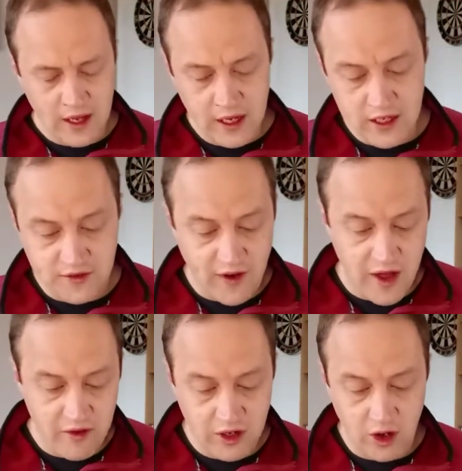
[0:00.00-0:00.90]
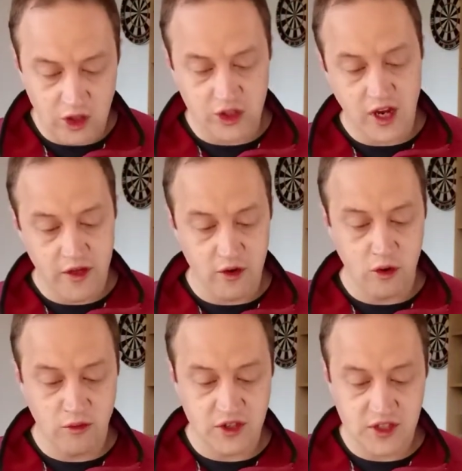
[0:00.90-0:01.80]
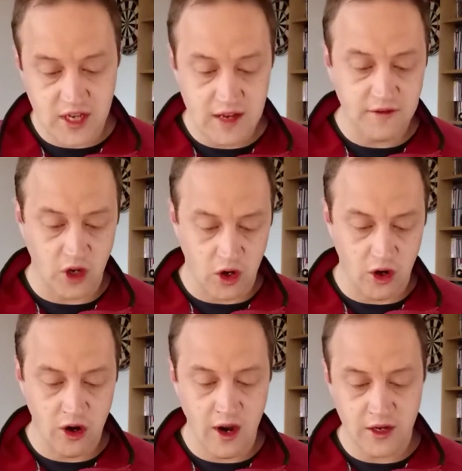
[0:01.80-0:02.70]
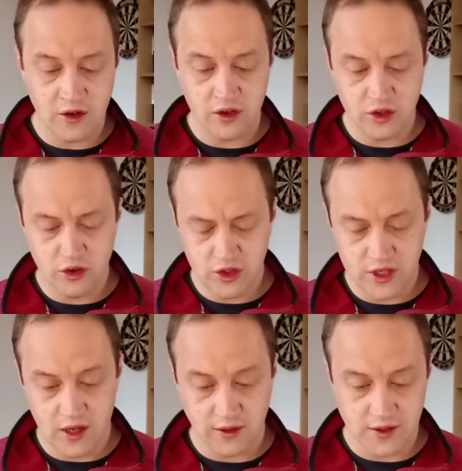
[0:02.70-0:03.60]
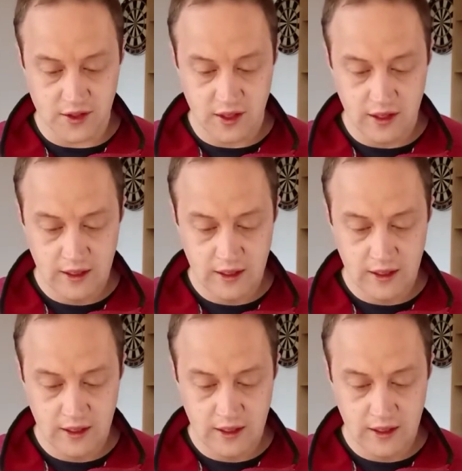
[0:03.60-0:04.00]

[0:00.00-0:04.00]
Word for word: his father in law Jethro received her and her two sons.